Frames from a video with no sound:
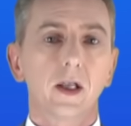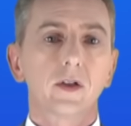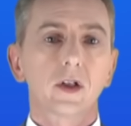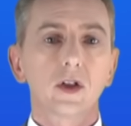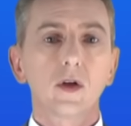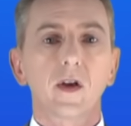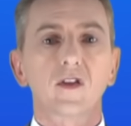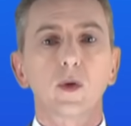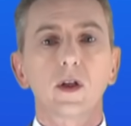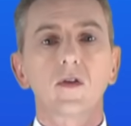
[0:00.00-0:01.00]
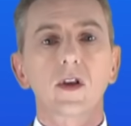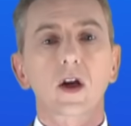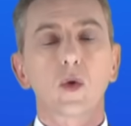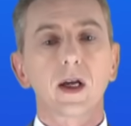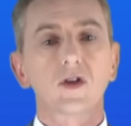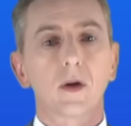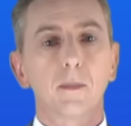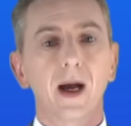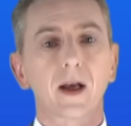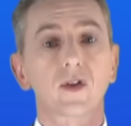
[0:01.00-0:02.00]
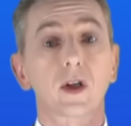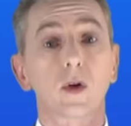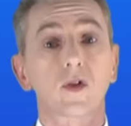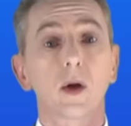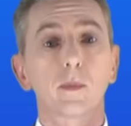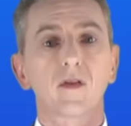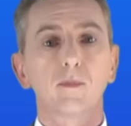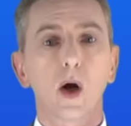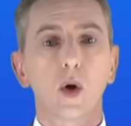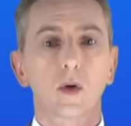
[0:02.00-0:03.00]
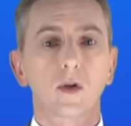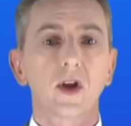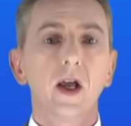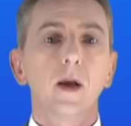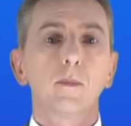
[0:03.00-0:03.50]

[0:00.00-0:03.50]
To do this, we use the equation mass equals number of moles